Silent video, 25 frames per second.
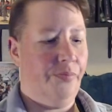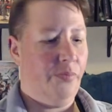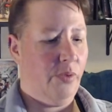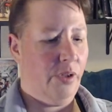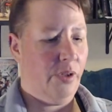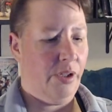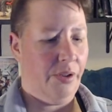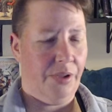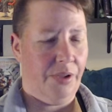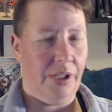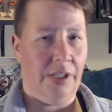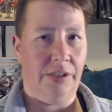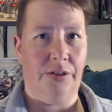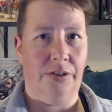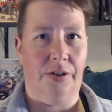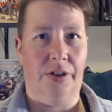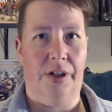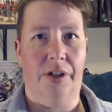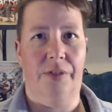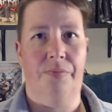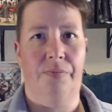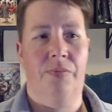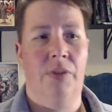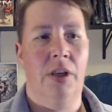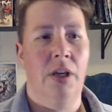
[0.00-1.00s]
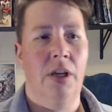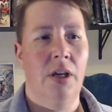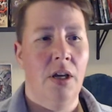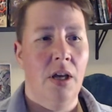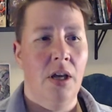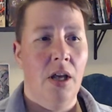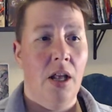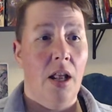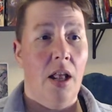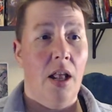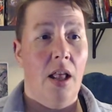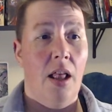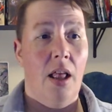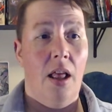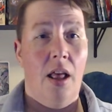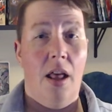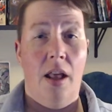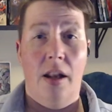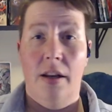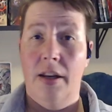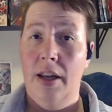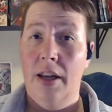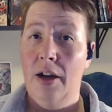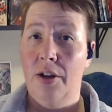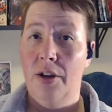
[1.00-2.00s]
Oh, that's great.
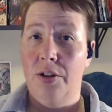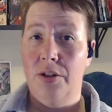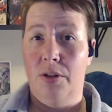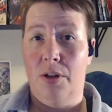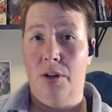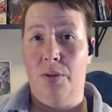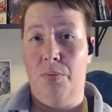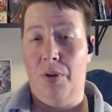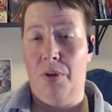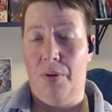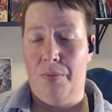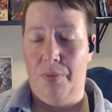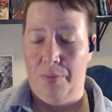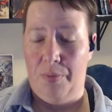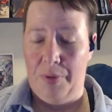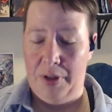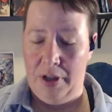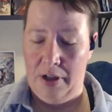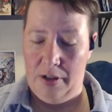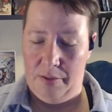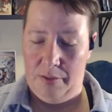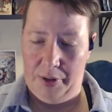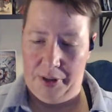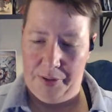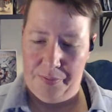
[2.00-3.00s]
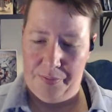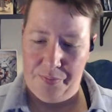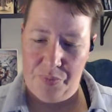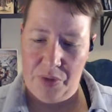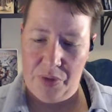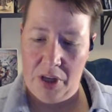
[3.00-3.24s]
Now you can probably hear me.